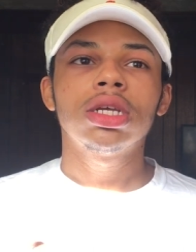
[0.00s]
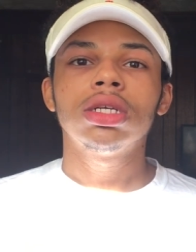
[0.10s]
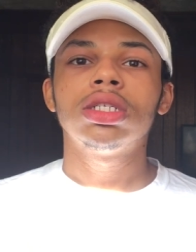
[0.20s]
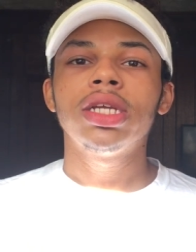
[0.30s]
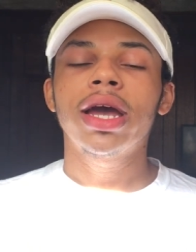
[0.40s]

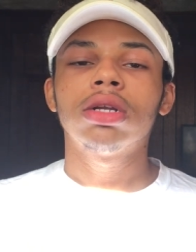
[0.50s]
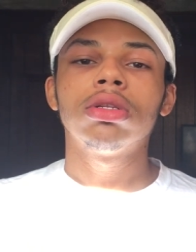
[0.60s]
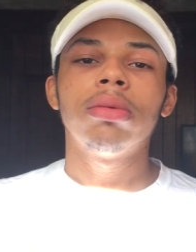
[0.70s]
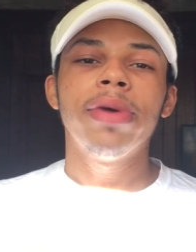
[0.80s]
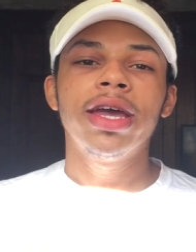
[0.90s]
she had her
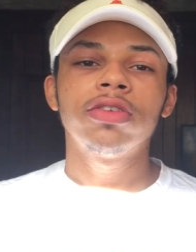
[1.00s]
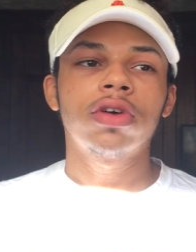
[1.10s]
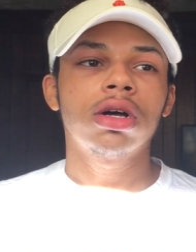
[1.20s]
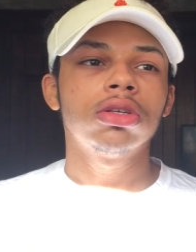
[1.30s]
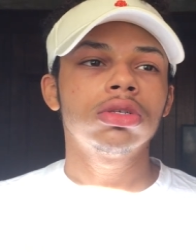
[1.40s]
little badge for
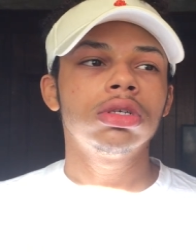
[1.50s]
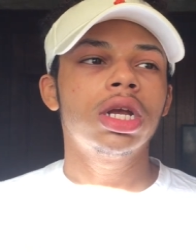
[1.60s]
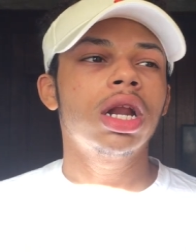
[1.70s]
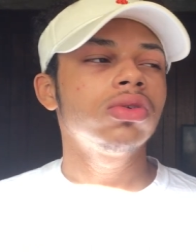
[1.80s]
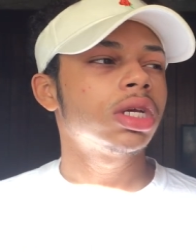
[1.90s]
Hollister,
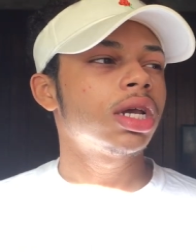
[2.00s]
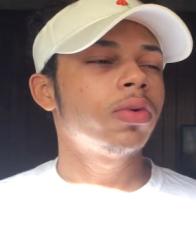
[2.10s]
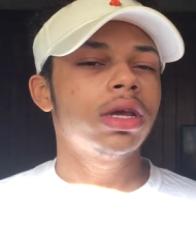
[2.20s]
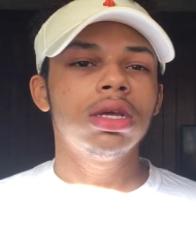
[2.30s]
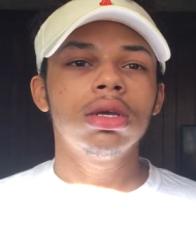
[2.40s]
and I was like,
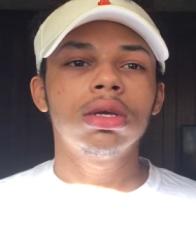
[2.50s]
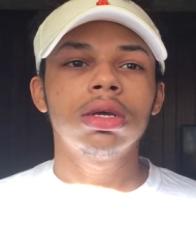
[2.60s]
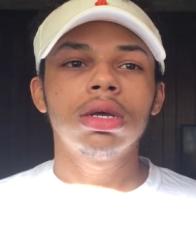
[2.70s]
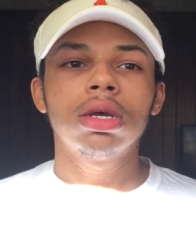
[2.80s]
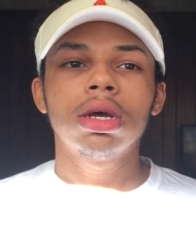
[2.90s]
wait,
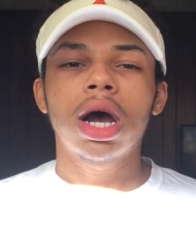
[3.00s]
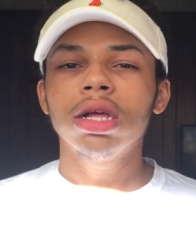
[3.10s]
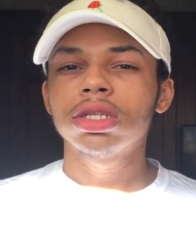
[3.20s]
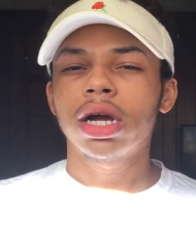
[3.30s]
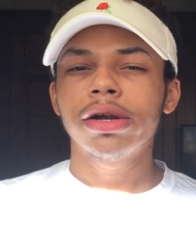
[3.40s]

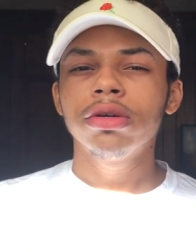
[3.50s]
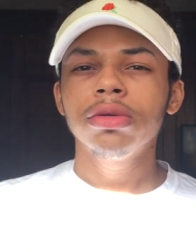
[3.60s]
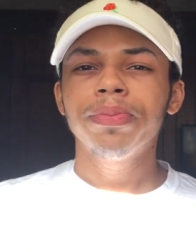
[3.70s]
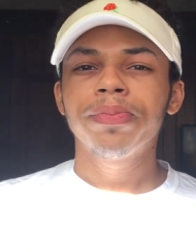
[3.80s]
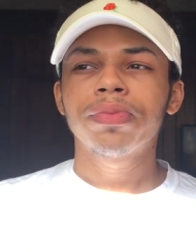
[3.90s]
Hollister hiring?
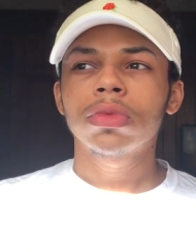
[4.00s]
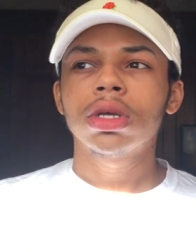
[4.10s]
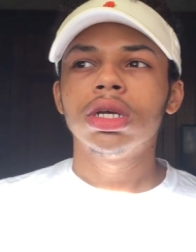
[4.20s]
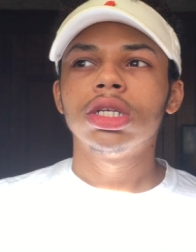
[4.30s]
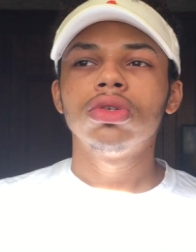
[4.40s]

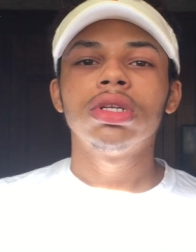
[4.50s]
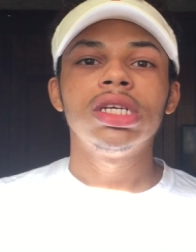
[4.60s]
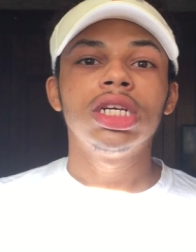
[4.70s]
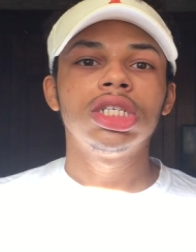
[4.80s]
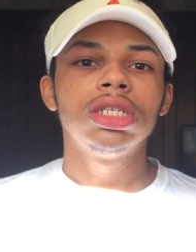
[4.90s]
And she was
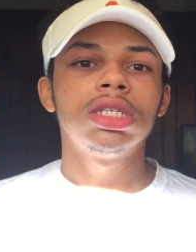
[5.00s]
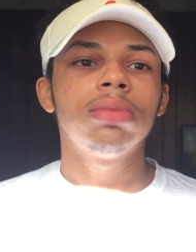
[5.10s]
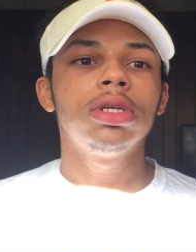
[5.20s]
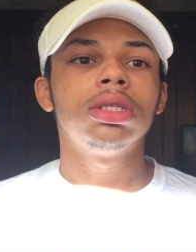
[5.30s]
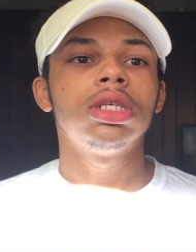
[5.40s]
like, yeah. She
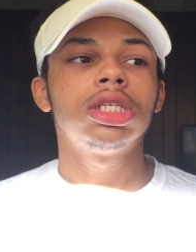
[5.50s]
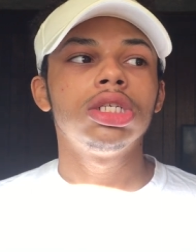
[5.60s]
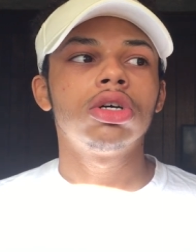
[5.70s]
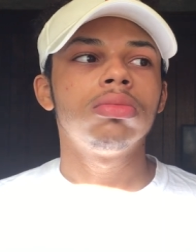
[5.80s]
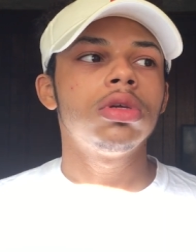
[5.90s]
sent me the link. She
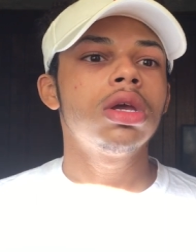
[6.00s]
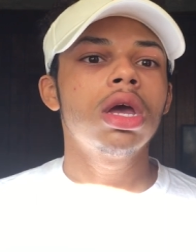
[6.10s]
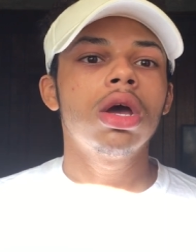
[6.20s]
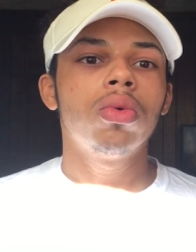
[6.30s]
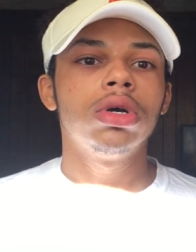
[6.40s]
told me
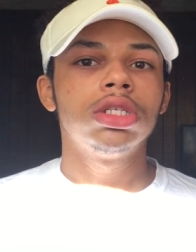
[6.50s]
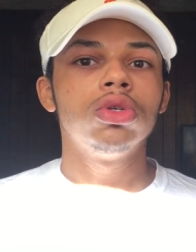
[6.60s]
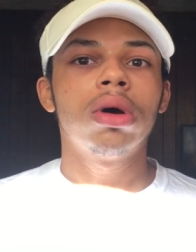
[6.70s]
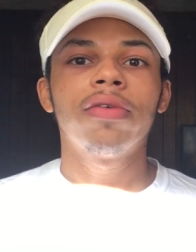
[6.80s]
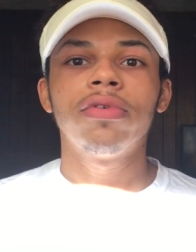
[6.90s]
what to
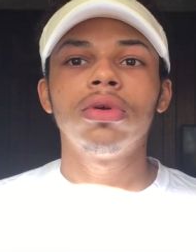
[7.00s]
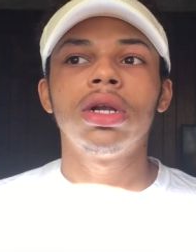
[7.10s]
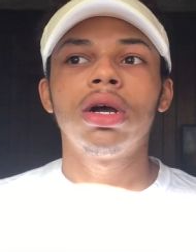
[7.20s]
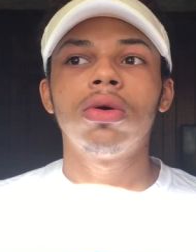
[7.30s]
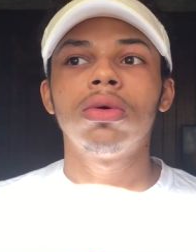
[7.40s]
do. I filled it
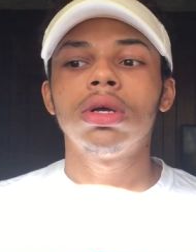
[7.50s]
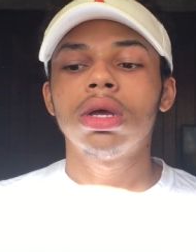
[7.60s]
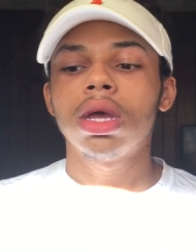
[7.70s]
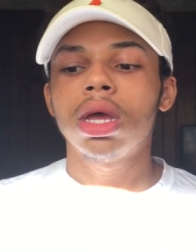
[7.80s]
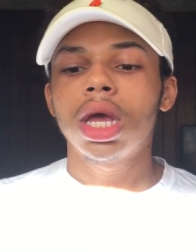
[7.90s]
out,
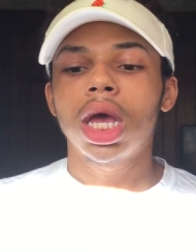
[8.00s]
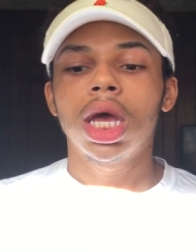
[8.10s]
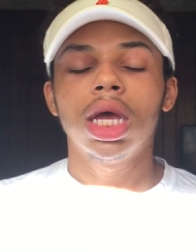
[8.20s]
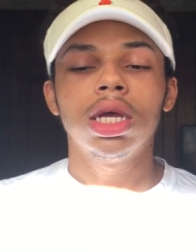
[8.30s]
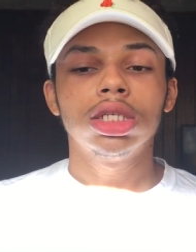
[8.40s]

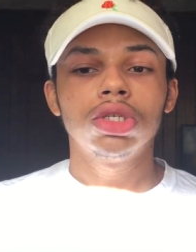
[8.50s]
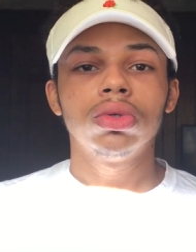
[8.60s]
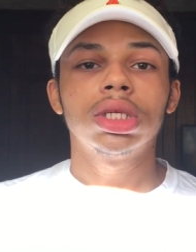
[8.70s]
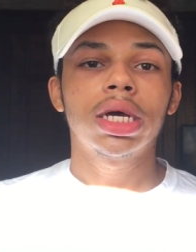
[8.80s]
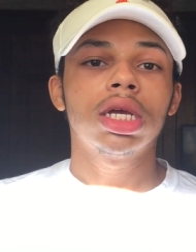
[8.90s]
and she
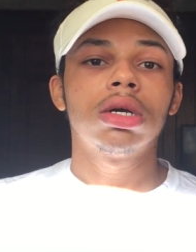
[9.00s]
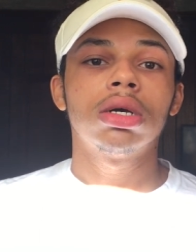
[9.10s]
was like,